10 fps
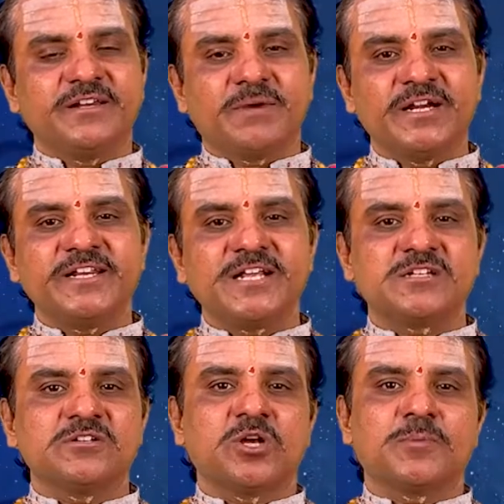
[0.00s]

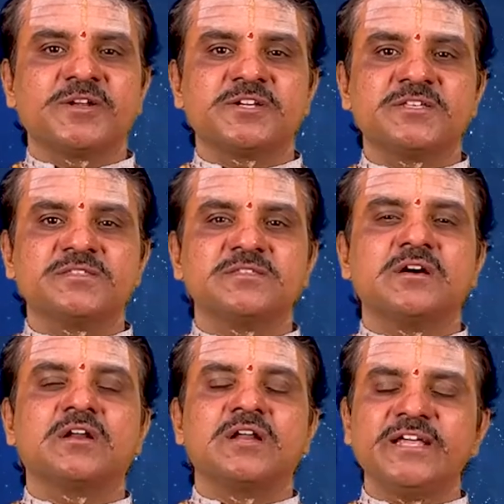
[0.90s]
multinational corporations
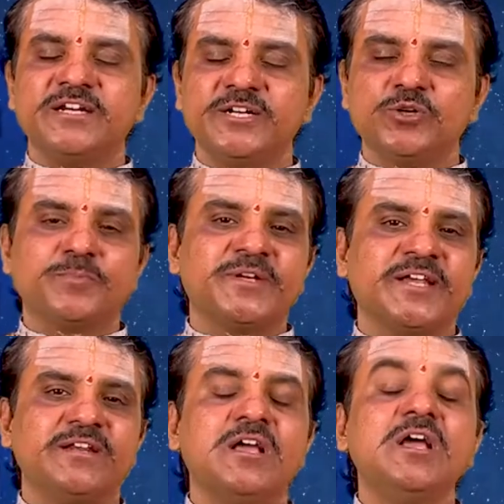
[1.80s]
are likely to
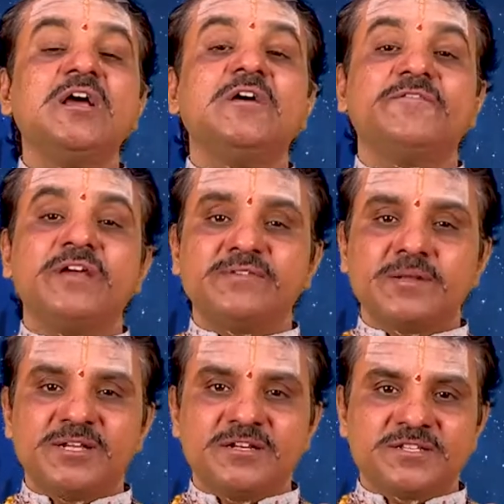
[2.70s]
obtain
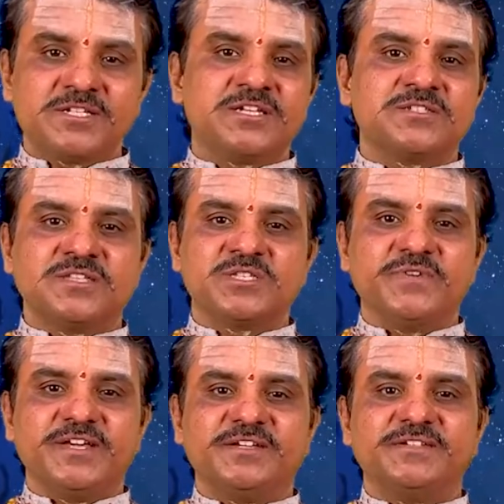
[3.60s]
favorable results this
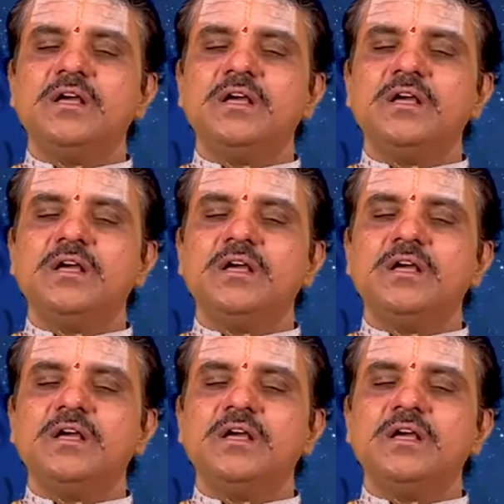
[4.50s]
week.